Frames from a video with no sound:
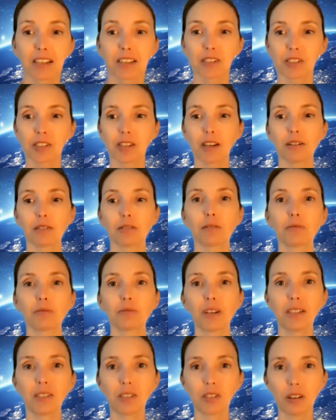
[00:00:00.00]
So
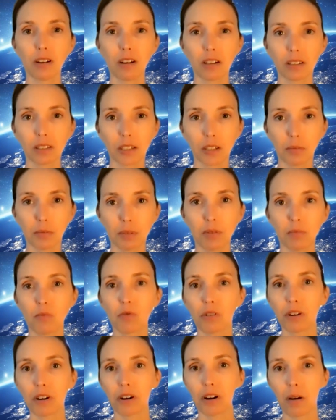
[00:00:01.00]
let's talk a little bit
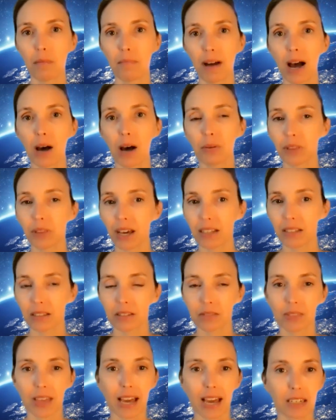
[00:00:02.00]
more about
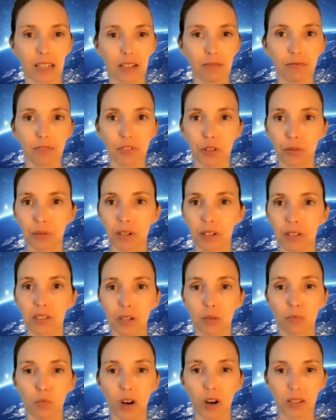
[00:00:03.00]
that influence
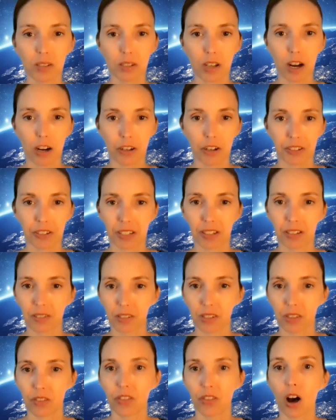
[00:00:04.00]
and what
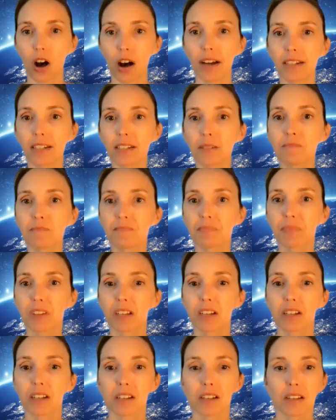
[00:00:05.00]
Socrates thought.
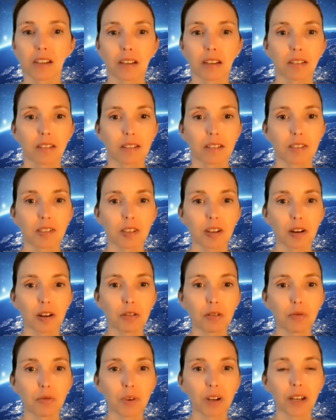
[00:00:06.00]

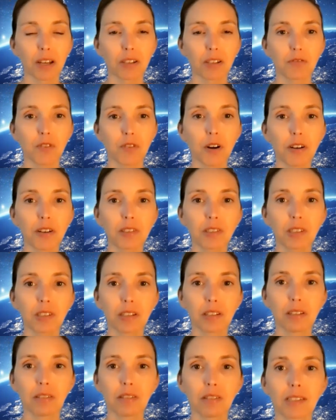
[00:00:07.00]
So as far as
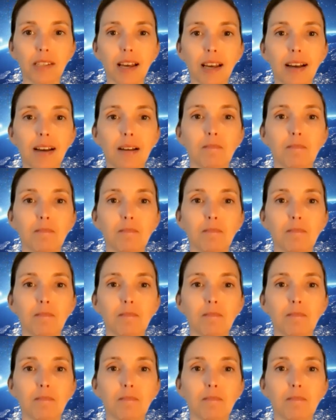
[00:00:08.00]
his